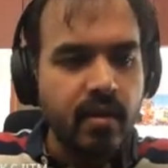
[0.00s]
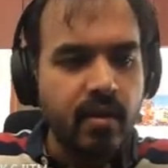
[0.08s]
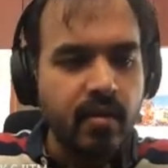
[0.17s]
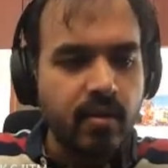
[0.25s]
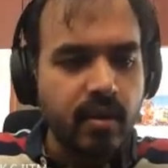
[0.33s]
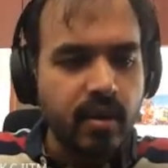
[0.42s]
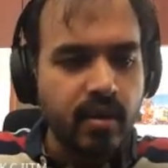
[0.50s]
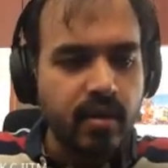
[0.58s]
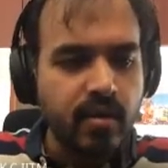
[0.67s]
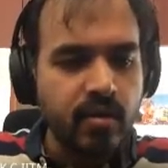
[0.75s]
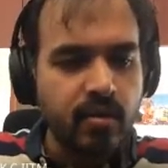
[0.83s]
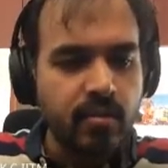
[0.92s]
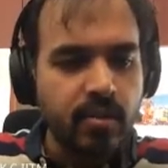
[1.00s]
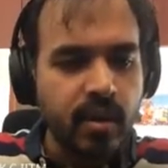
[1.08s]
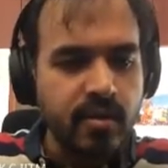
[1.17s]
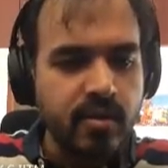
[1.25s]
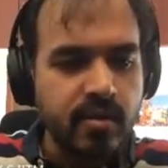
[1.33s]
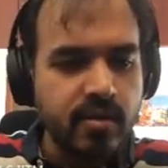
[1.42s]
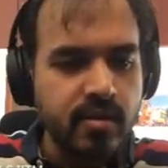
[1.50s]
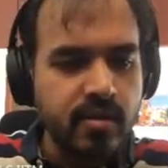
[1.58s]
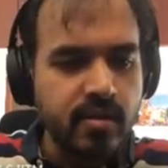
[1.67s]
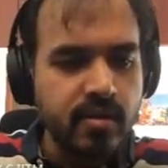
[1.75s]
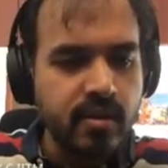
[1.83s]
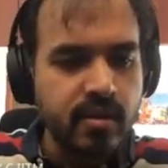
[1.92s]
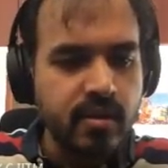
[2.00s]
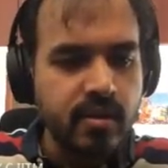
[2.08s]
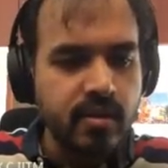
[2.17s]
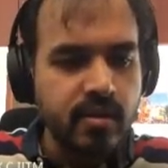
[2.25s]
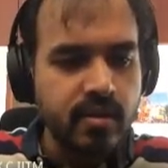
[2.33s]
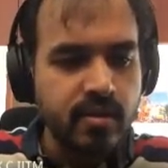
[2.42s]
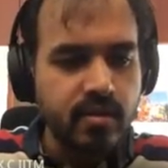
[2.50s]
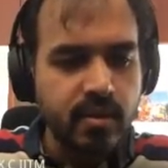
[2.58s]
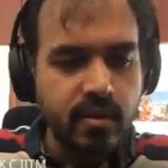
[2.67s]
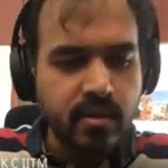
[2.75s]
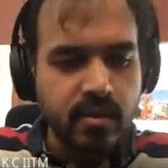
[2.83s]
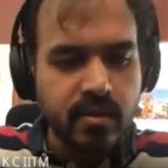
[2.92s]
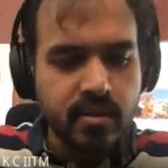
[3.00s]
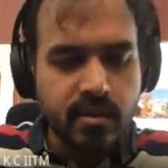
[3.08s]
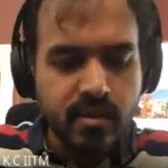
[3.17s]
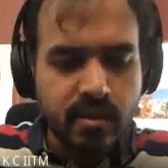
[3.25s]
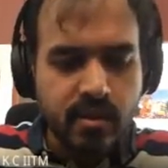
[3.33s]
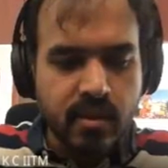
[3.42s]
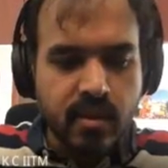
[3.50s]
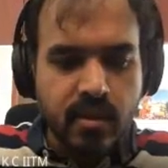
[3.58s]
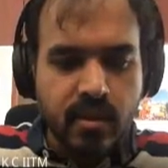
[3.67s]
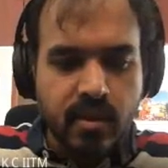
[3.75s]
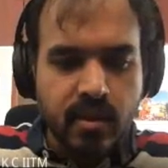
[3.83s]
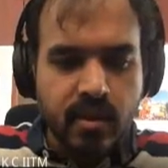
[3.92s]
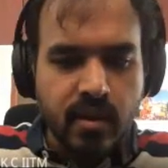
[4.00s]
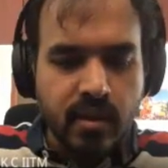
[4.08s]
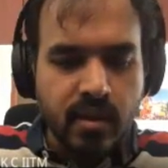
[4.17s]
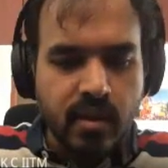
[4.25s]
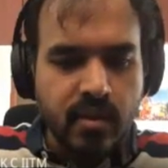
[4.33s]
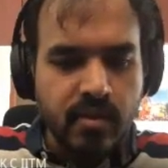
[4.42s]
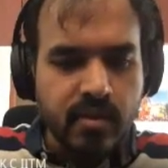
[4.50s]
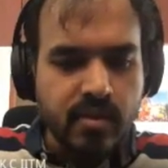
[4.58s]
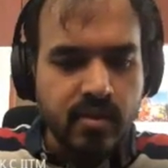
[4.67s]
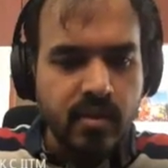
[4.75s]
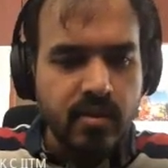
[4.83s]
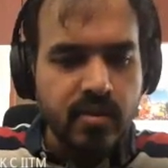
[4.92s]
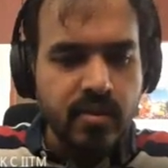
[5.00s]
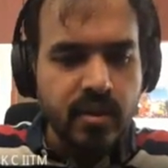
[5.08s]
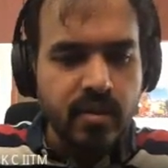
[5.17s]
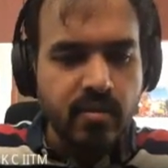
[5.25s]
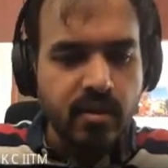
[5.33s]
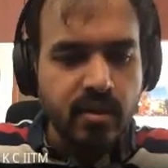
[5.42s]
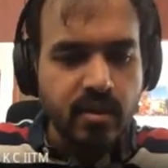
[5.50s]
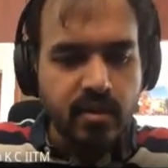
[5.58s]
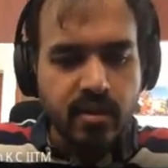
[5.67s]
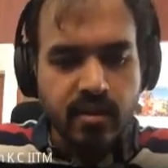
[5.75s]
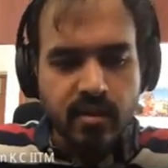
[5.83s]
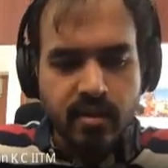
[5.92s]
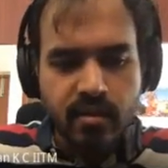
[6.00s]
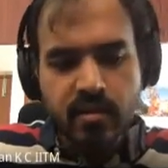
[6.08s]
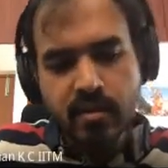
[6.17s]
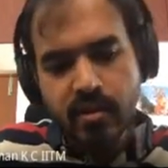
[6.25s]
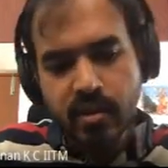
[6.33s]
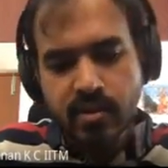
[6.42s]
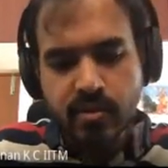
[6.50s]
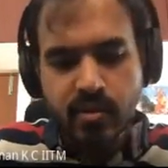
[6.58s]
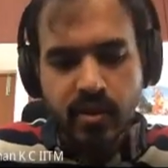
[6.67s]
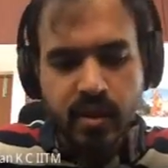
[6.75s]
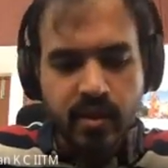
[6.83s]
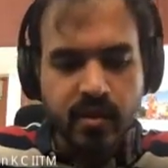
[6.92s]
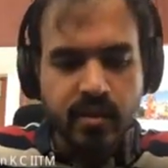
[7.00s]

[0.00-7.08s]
Okay, no branches. Okay, this I'll just not save it. It's okay.